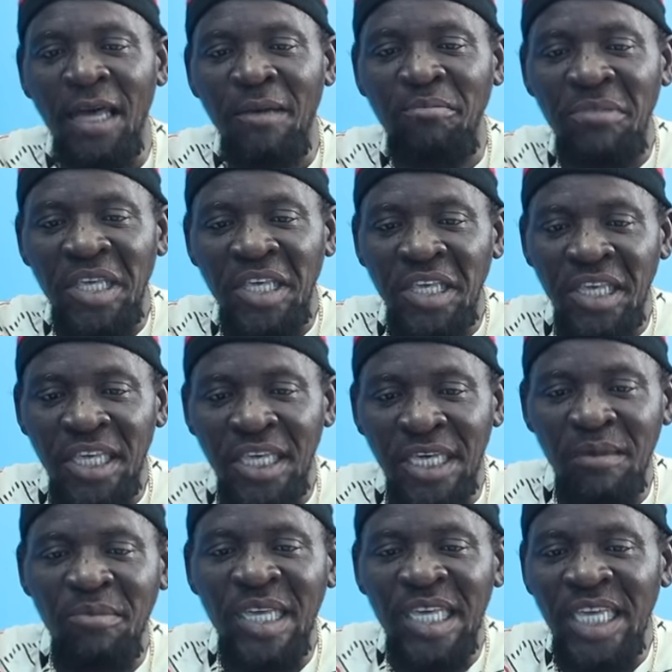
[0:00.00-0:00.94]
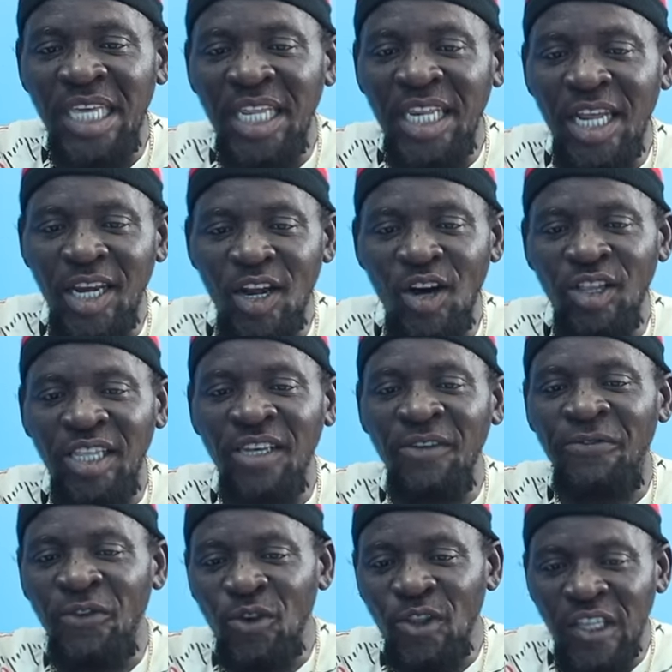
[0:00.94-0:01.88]
me, me, the dirty
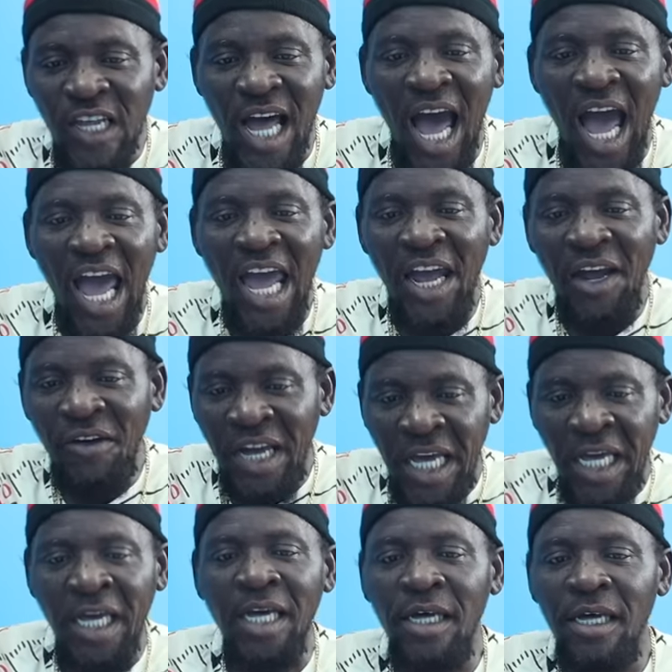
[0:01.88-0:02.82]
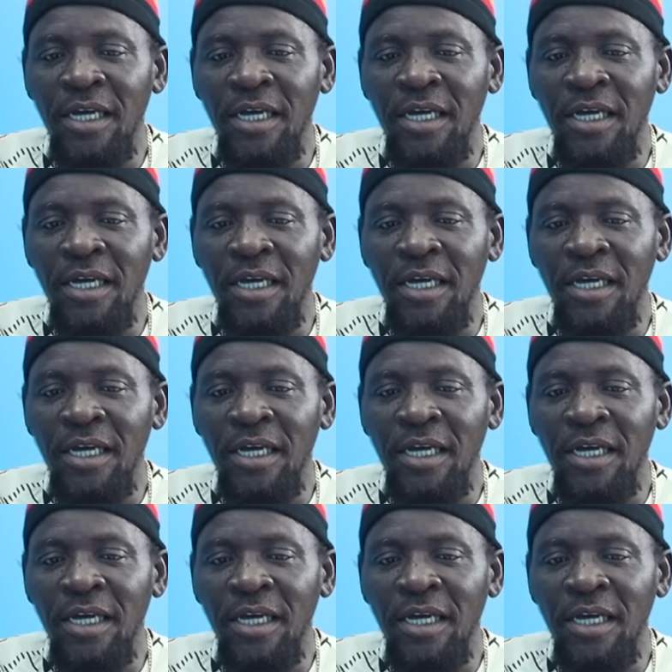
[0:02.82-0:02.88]
foot, Irie.